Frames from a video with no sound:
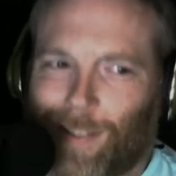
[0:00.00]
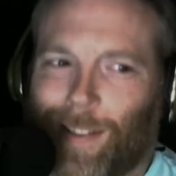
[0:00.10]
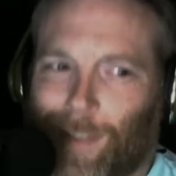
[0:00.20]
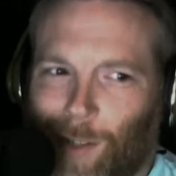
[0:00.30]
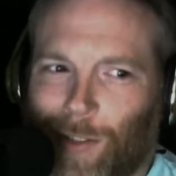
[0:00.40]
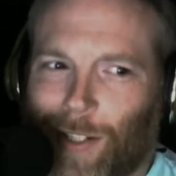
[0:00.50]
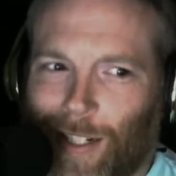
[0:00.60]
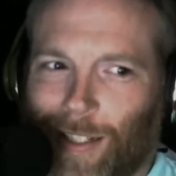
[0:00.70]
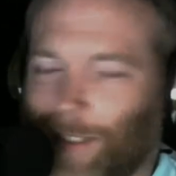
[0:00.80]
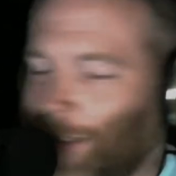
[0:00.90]
It's
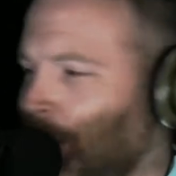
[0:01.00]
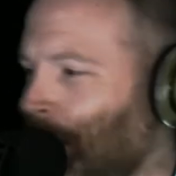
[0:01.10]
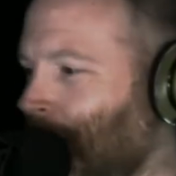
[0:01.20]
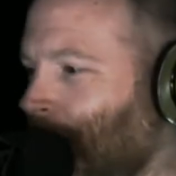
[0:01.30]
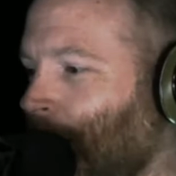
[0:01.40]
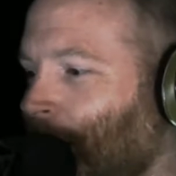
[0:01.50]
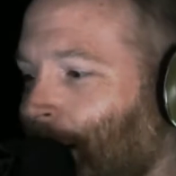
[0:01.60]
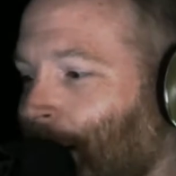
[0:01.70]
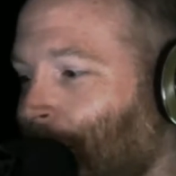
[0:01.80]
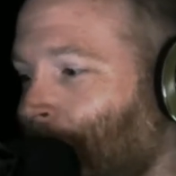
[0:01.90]
ungodly. Let me tell you. All
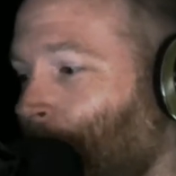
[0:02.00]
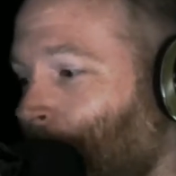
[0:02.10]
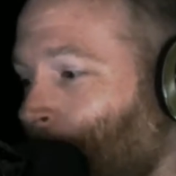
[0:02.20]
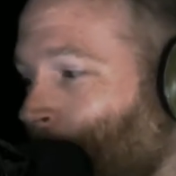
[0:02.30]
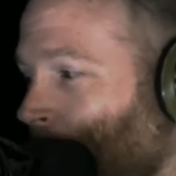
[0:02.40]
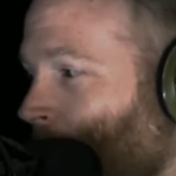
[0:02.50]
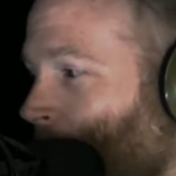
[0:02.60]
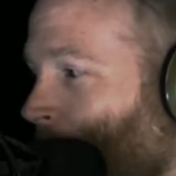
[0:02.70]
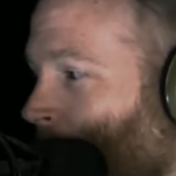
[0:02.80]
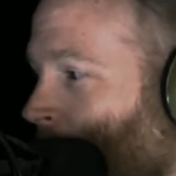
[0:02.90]
right. So, anyways, we're kind of